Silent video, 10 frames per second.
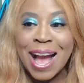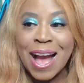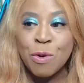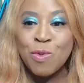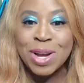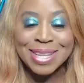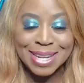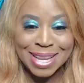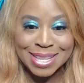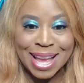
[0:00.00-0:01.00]
I
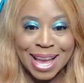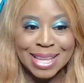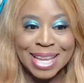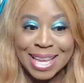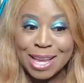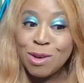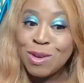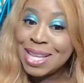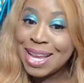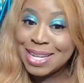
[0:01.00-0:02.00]
wasn't exactly
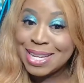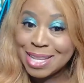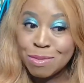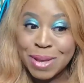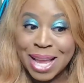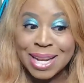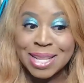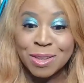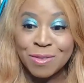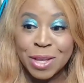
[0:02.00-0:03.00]
eagerly
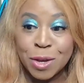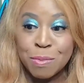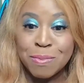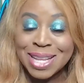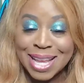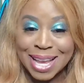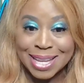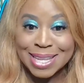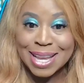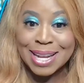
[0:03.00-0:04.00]
anticipating this film, but like I
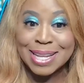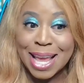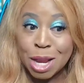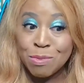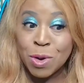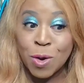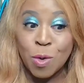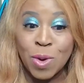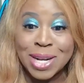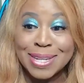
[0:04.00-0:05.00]
said, Camera Girl
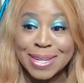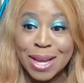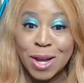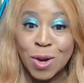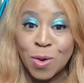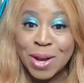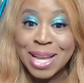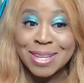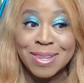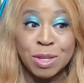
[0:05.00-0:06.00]
wanted to go,
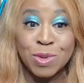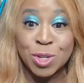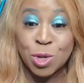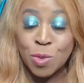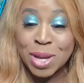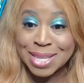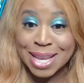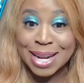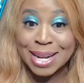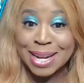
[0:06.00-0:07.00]
and she was so
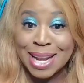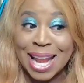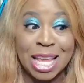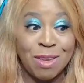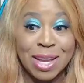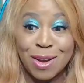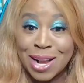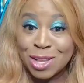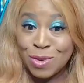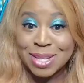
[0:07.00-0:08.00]
excited and even
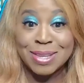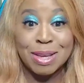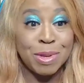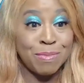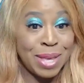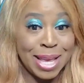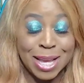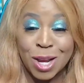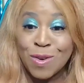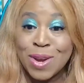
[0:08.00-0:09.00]
got dressed up in pink
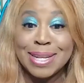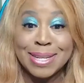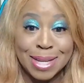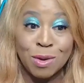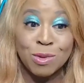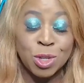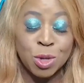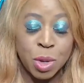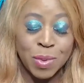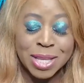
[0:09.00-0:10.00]
and green to go. So
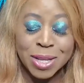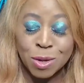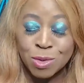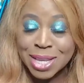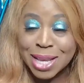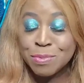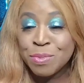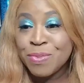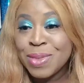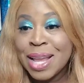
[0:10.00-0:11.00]
we went to go see it.
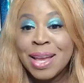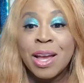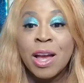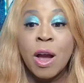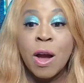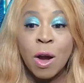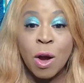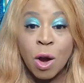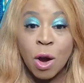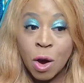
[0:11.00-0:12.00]

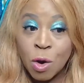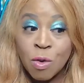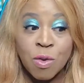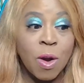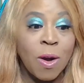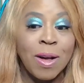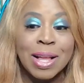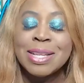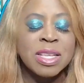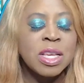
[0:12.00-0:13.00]

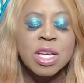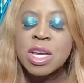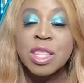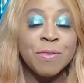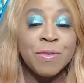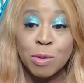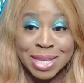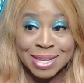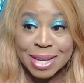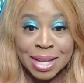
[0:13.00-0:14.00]
Overall, the film
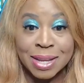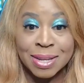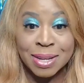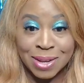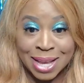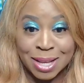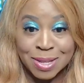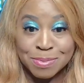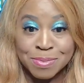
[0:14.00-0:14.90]
is stunning, okay?